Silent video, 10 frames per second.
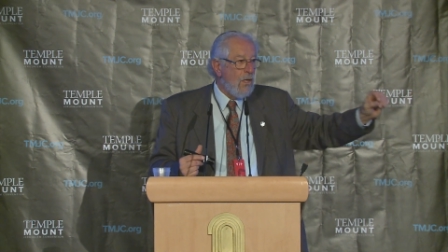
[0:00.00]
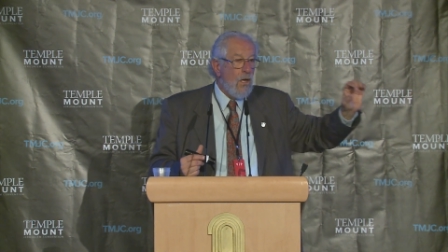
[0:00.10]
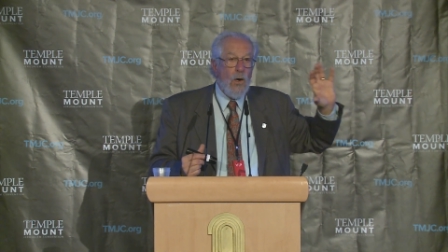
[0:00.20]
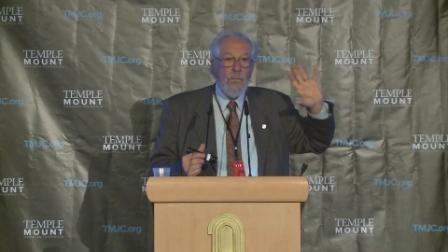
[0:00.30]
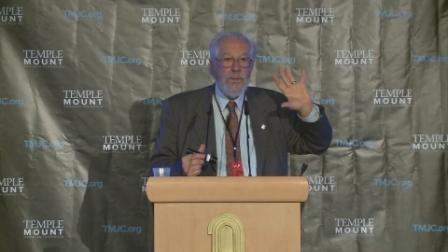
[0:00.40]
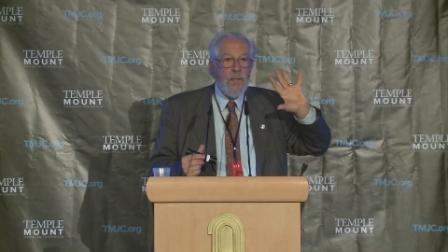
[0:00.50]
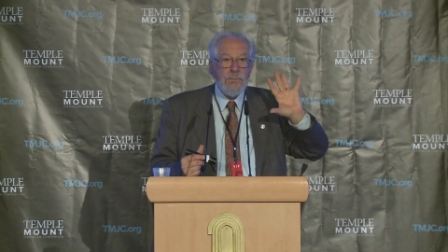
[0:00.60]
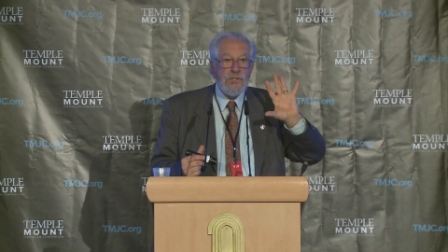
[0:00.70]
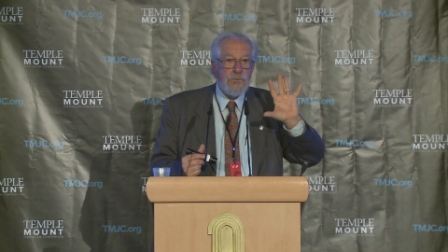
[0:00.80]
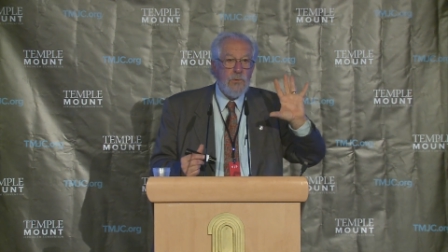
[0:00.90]
Open up a
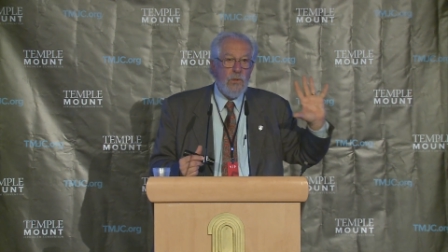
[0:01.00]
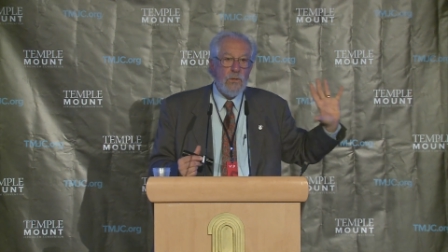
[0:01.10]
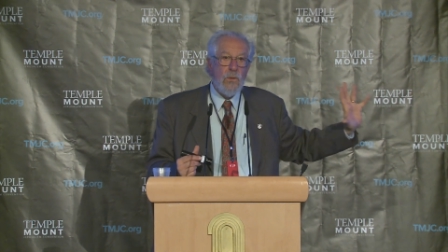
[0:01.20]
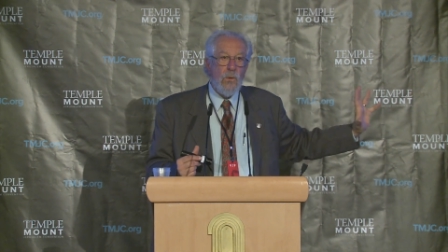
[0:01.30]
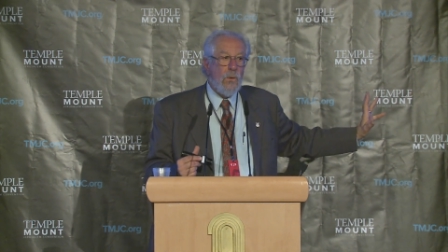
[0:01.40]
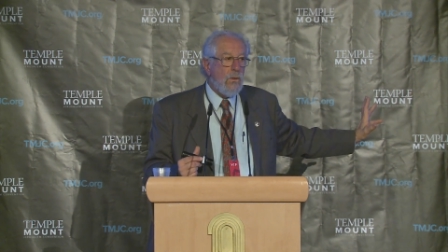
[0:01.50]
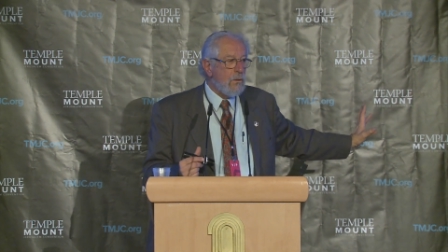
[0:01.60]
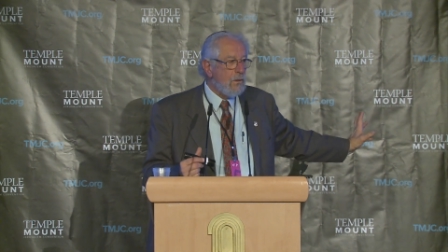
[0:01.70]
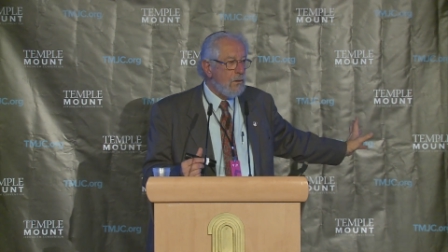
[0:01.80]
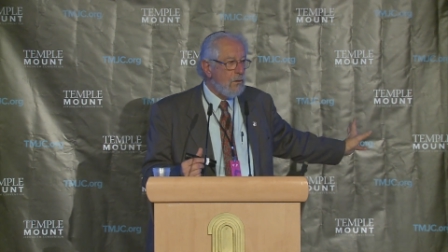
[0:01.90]
small
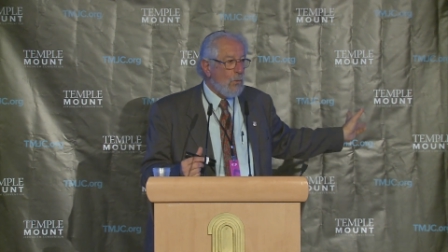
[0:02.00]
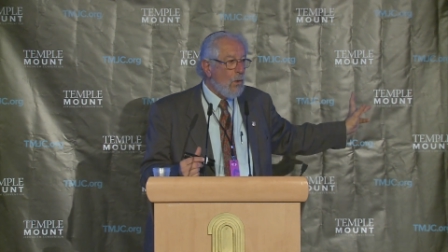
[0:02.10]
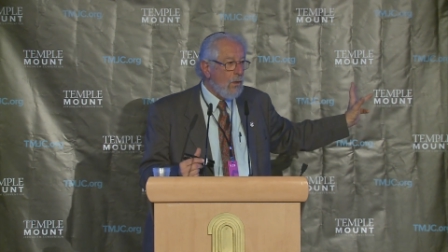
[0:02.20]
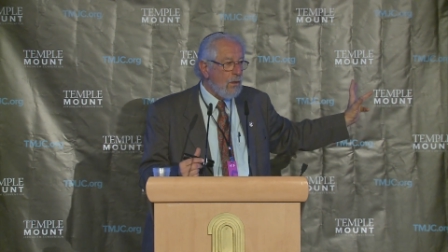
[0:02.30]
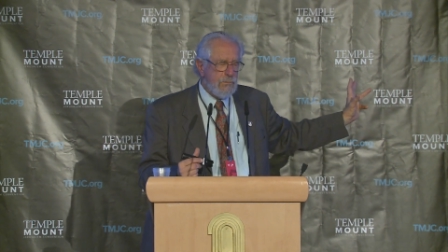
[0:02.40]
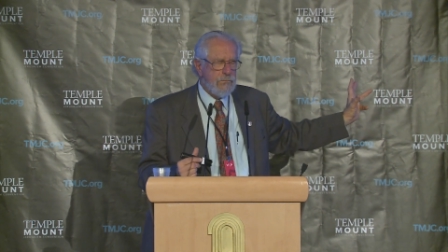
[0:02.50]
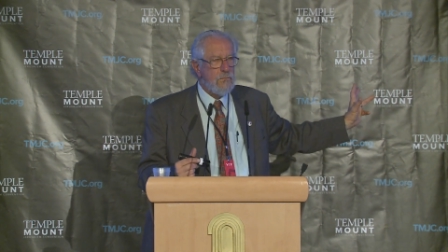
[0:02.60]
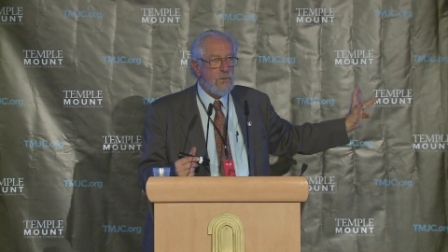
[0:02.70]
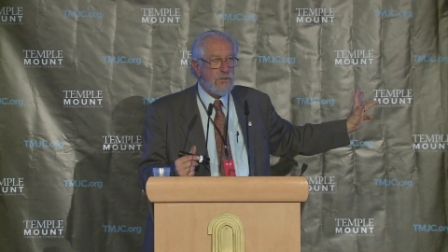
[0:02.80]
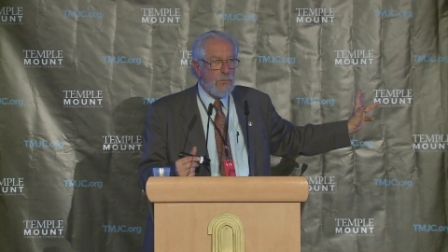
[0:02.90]
hole,
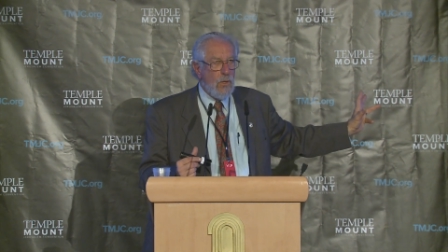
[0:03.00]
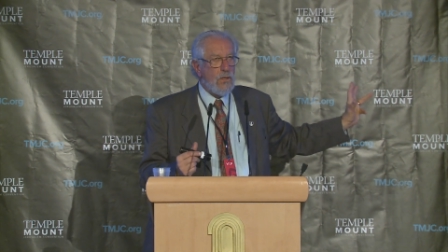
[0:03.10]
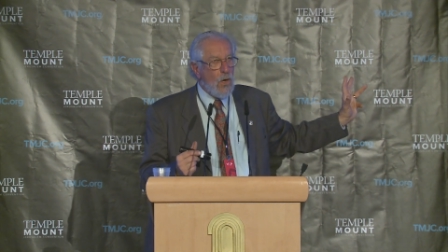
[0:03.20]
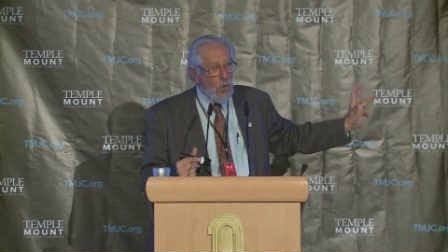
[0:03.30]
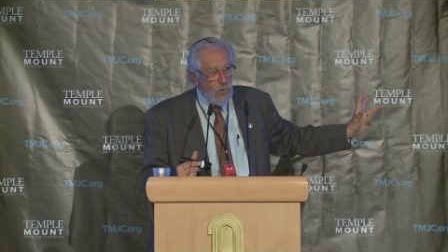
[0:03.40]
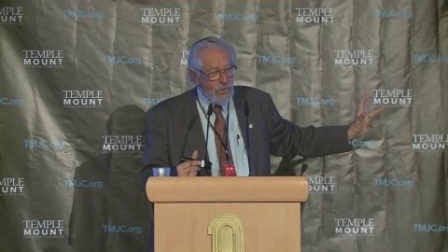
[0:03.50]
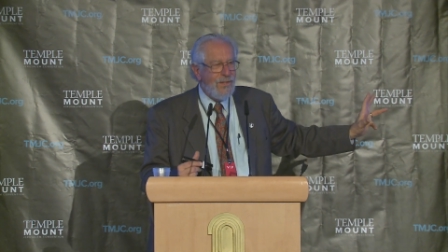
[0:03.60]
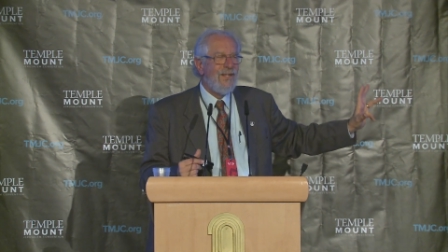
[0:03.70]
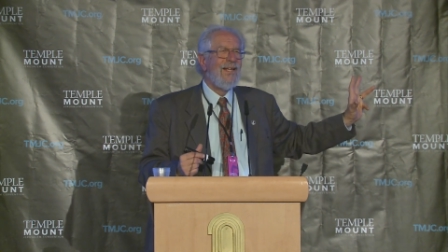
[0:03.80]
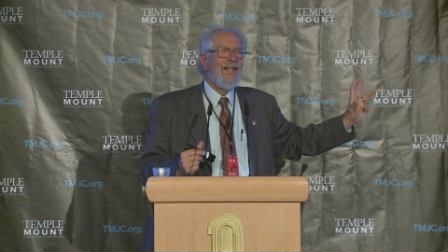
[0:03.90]
wall, small hole
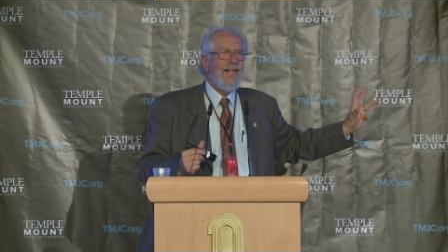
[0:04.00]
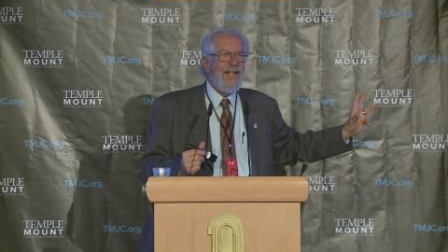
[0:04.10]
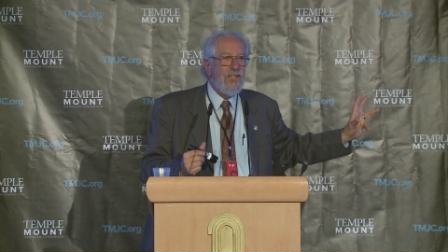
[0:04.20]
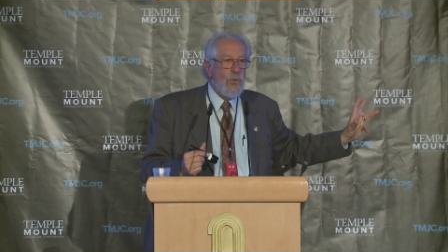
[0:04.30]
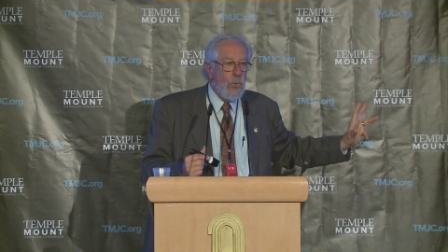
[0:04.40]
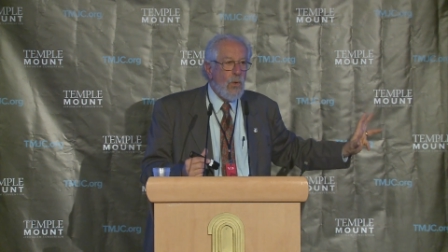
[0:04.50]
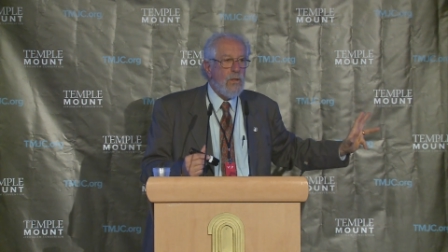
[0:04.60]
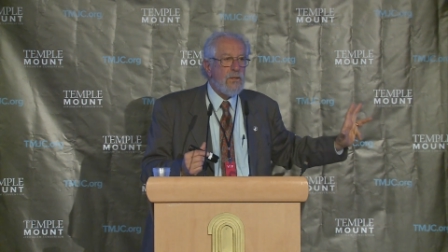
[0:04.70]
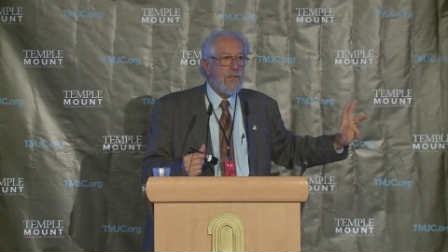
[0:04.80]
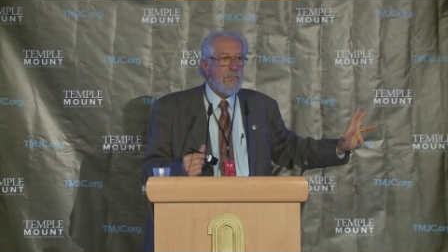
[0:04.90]
in the
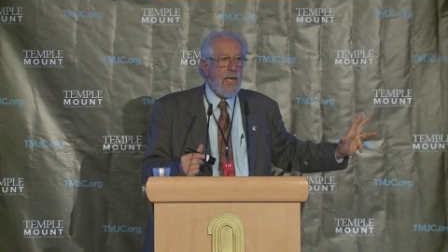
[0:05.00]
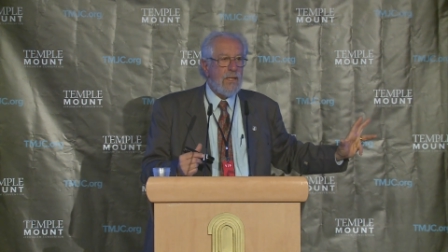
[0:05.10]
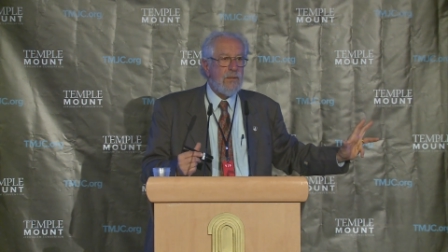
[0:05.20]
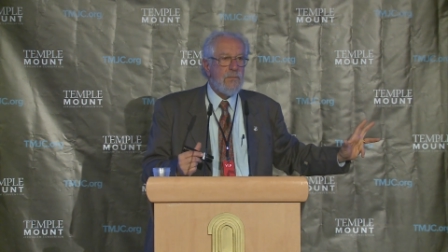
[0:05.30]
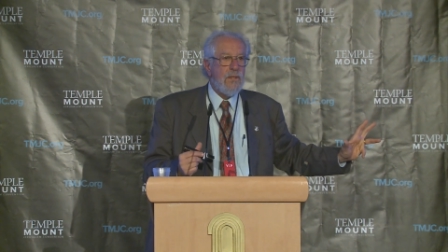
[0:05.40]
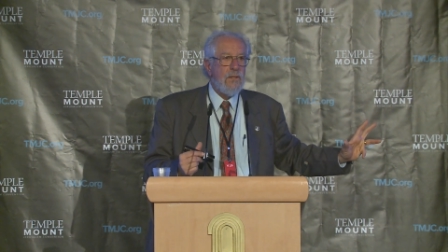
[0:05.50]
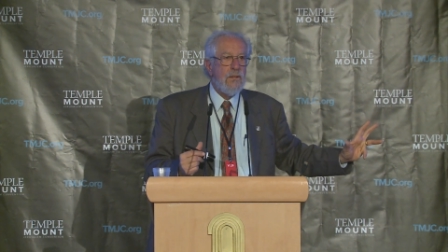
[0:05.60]
wall of the Mahkama,